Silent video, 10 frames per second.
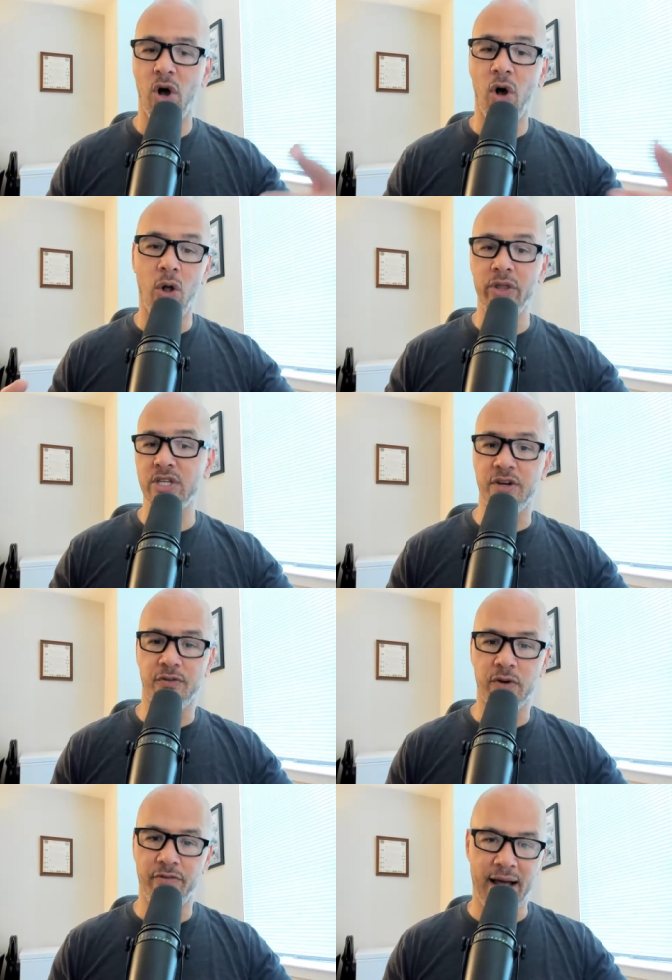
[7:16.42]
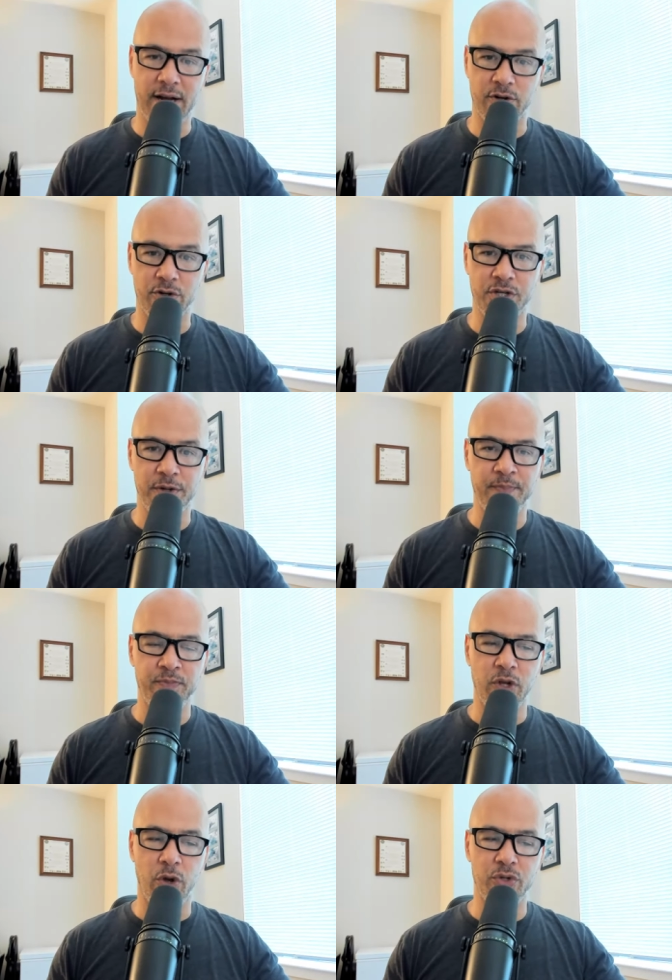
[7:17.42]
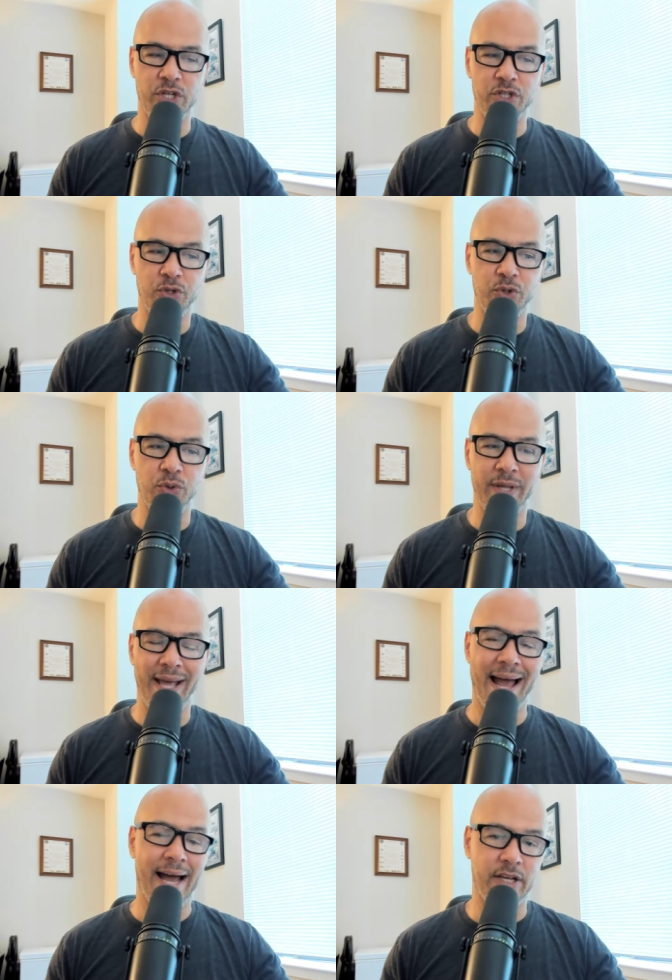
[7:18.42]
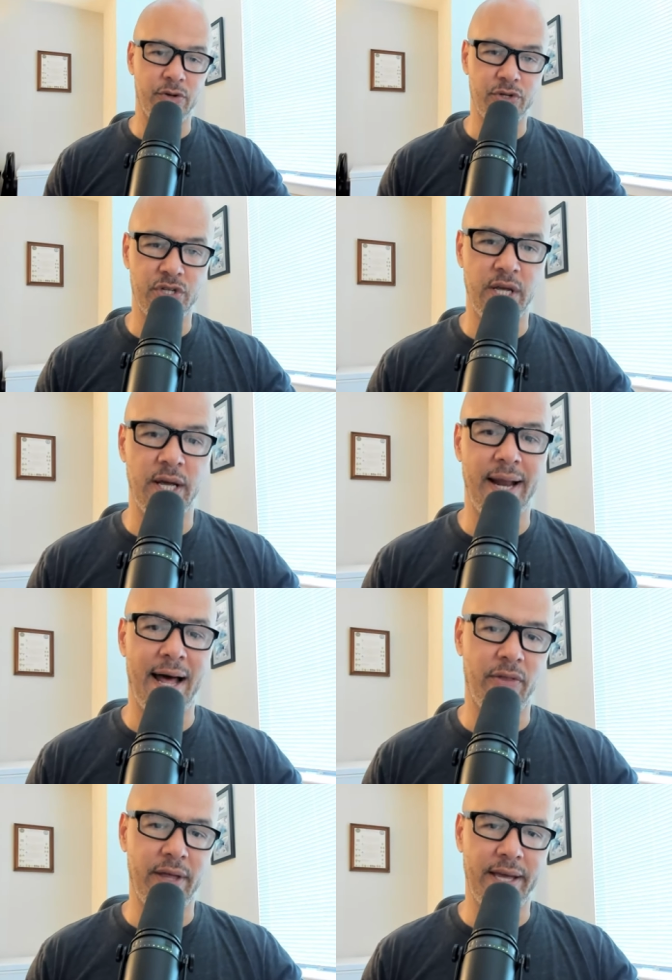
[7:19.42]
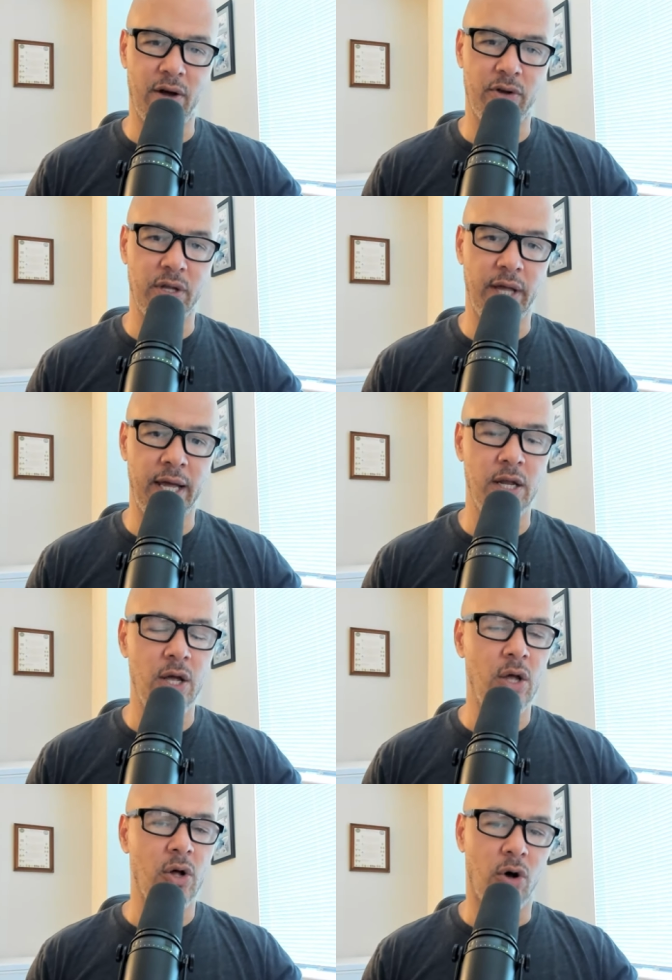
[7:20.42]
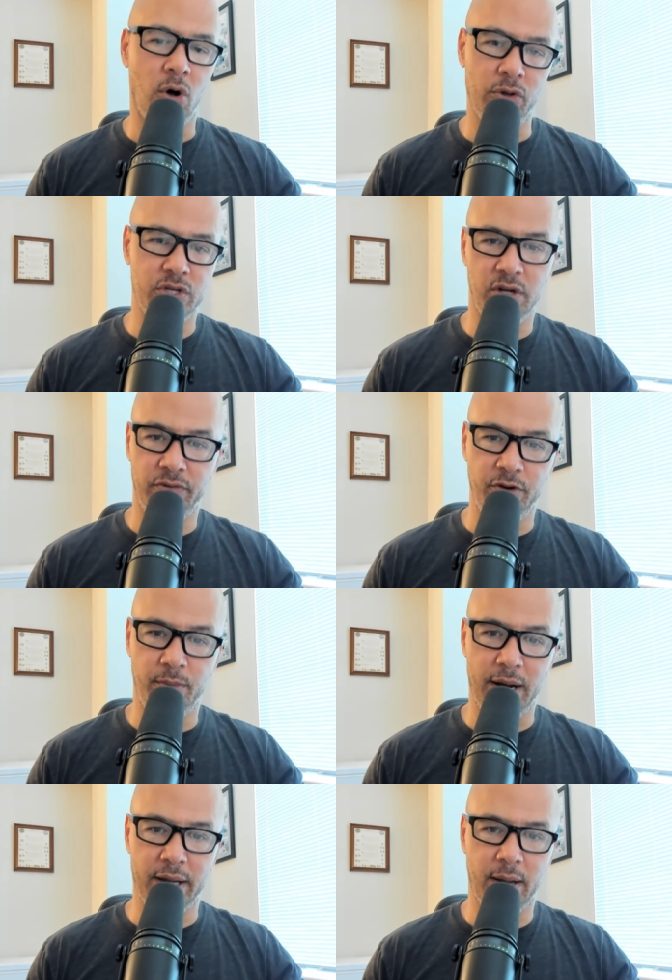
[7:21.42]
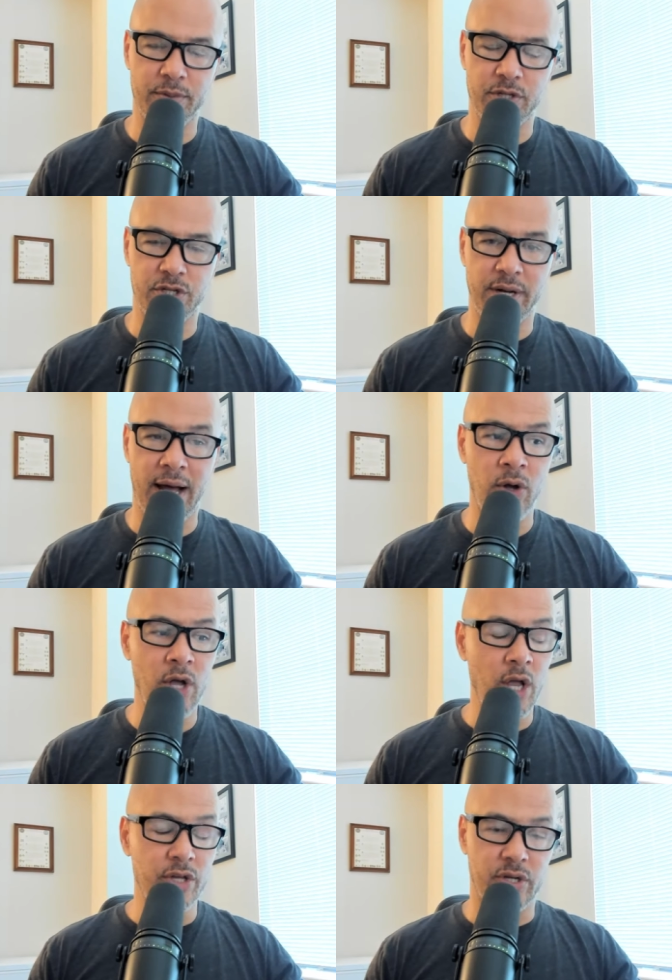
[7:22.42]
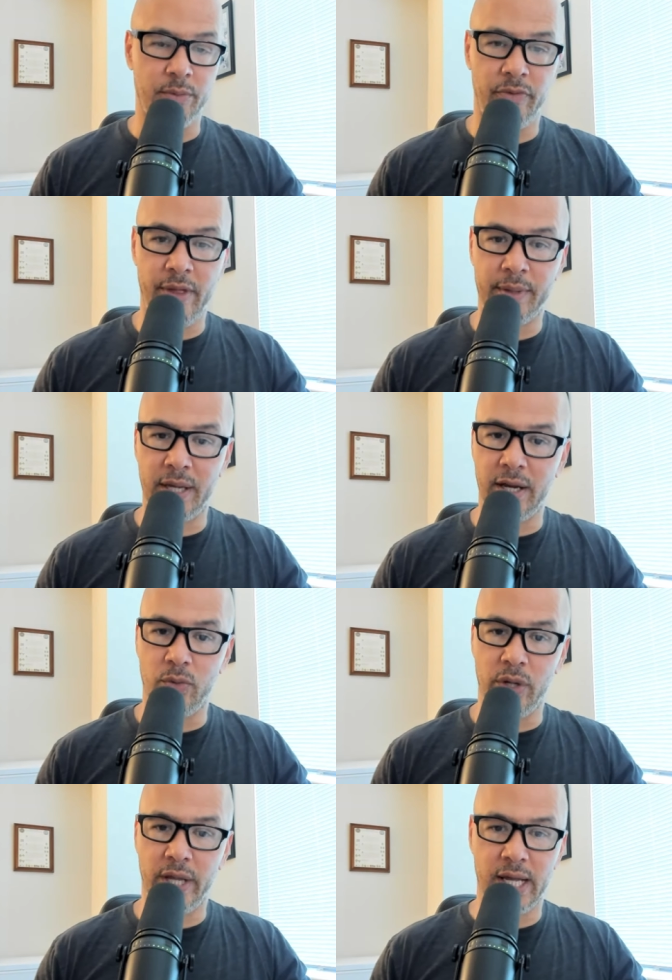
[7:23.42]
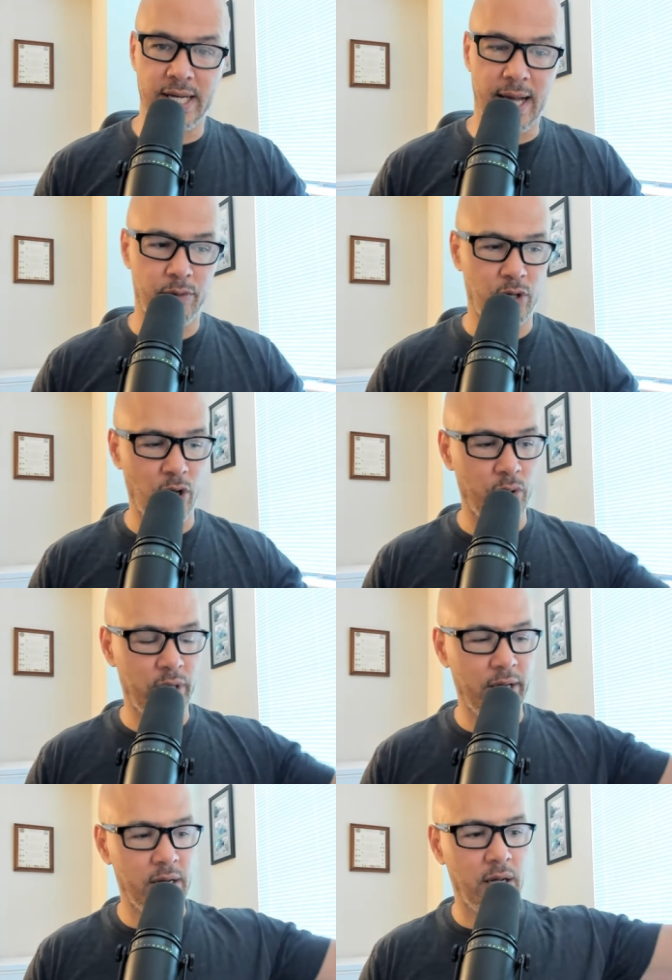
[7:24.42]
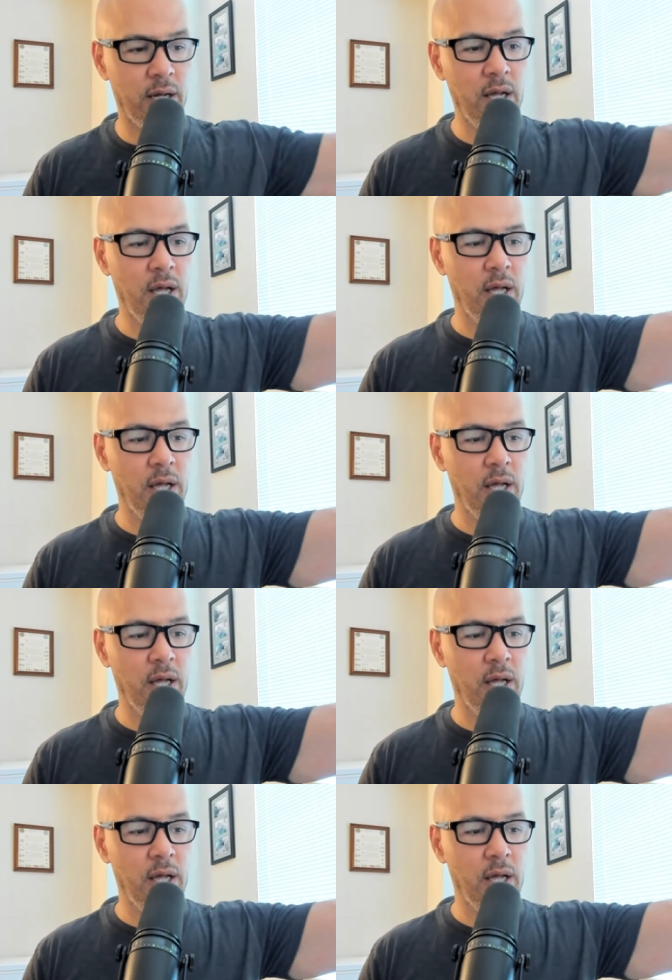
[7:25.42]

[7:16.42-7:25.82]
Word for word: all these different factors goes into the accuracy and how they calculate all the stuff in your body composition. Now, some of them can get really in depth. You can go get a